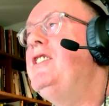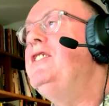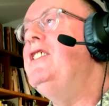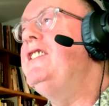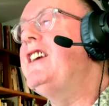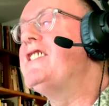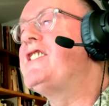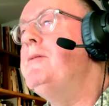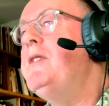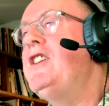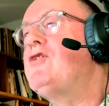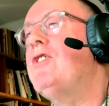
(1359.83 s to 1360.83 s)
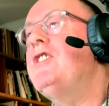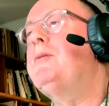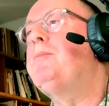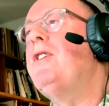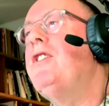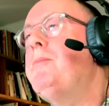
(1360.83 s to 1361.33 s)
you don't get so many
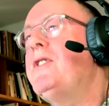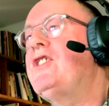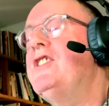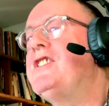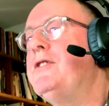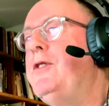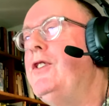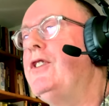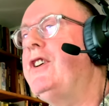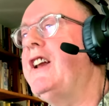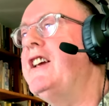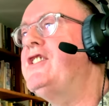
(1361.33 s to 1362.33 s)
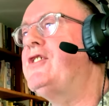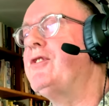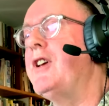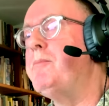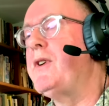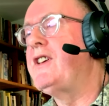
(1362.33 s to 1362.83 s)
drug prohibitions if you look at
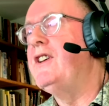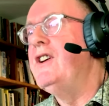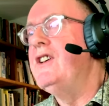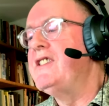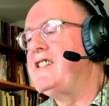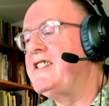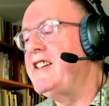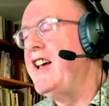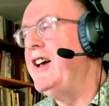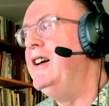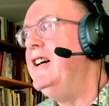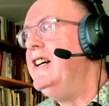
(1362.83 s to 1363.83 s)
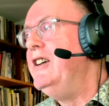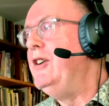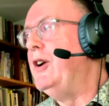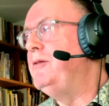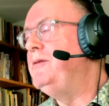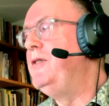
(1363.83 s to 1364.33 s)
history because, you know,